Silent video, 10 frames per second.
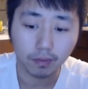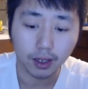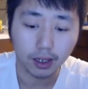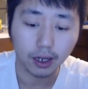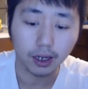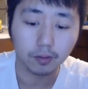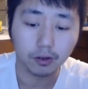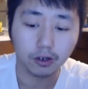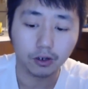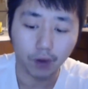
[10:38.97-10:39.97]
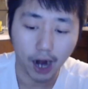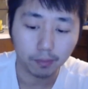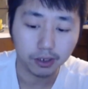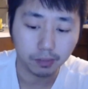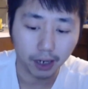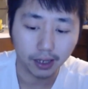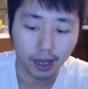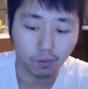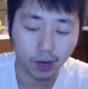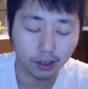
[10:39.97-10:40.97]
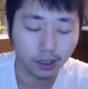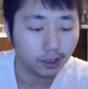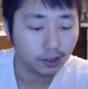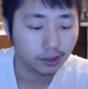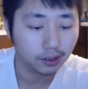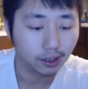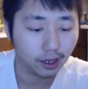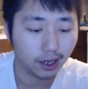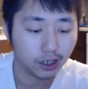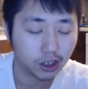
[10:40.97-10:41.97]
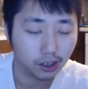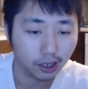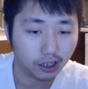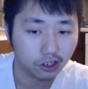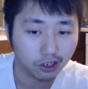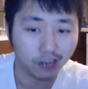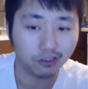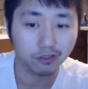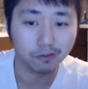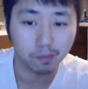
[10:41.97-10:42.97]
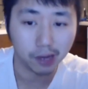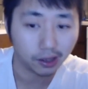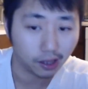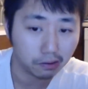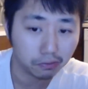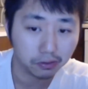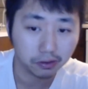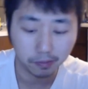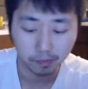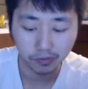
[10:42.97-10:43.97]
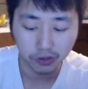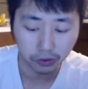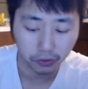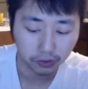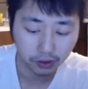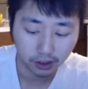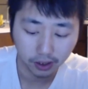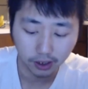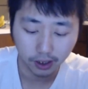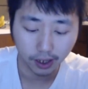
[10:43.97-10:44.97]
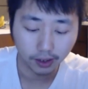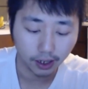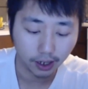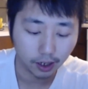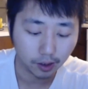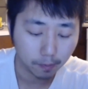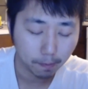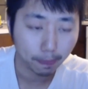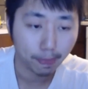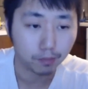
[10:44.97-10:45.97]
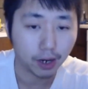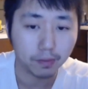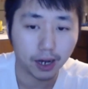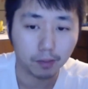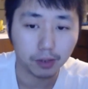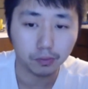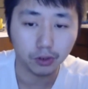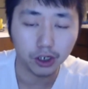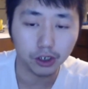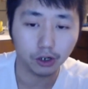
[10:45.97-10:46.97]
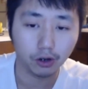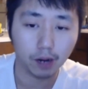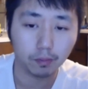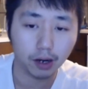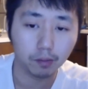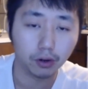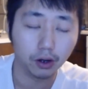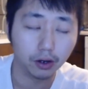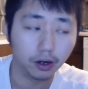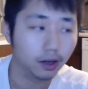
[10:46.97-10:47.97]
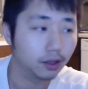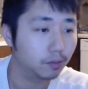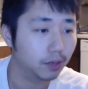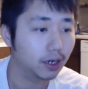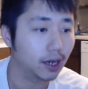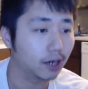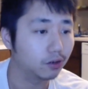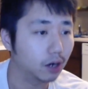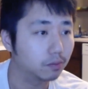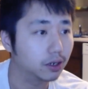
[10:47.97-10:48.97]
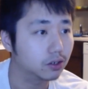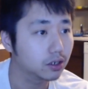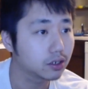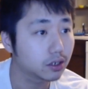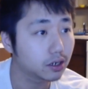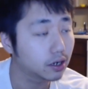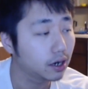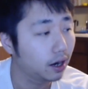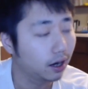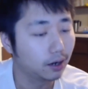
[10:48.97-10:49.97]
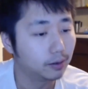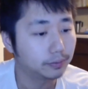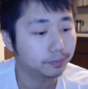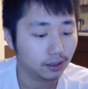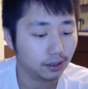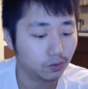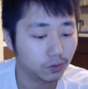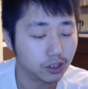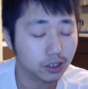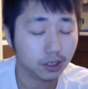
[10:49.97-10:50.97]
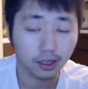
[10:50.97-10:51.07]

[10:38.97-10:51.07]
getting grabbed by that white lady, and she like saves my life too. And then my mom, I'm pretty sure, grabbed my brother, and then my dad grabbed my sister. It was